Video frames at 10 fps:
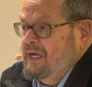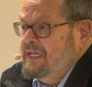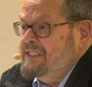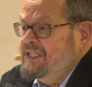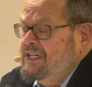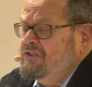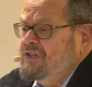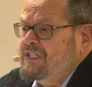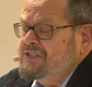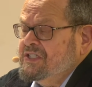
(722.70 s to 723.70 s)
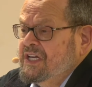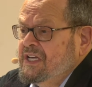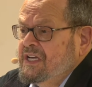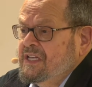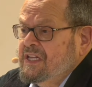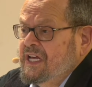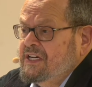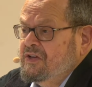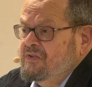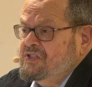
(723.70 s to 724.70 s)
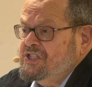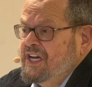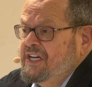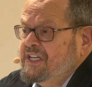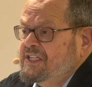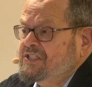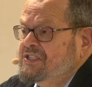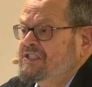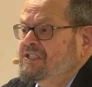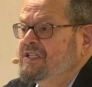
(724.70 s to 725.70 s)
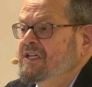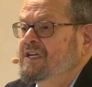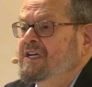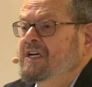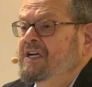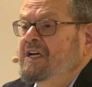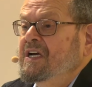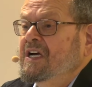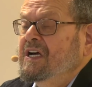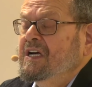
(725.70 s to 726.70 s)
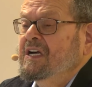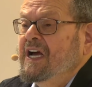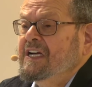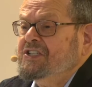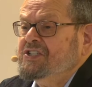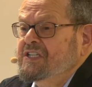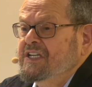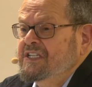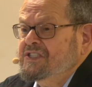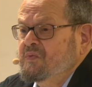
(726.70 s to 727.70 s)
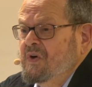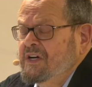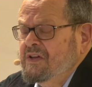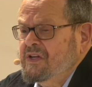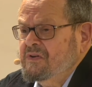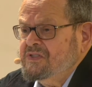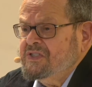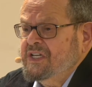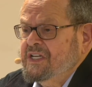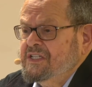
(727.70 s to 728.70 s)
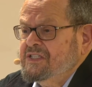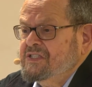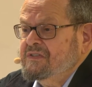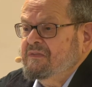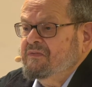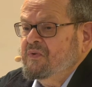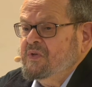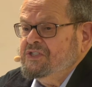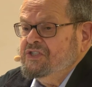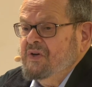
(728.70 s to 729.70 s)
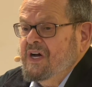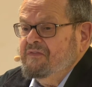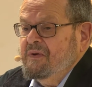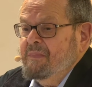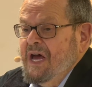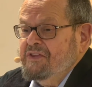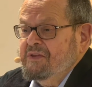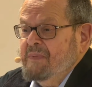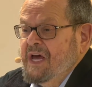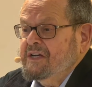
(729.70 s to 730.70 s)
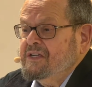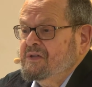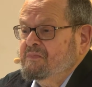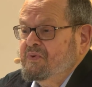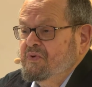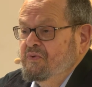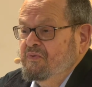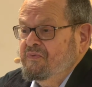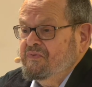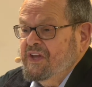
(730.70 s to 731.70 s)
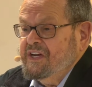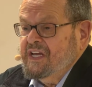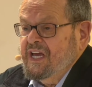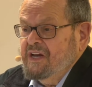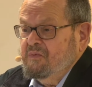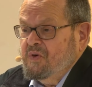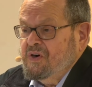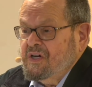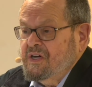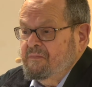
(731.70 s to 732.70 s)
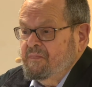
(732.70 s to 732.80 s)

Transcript: It's interesting that eugenics actually is one of those things for which you have a mathematical proof that it can't work.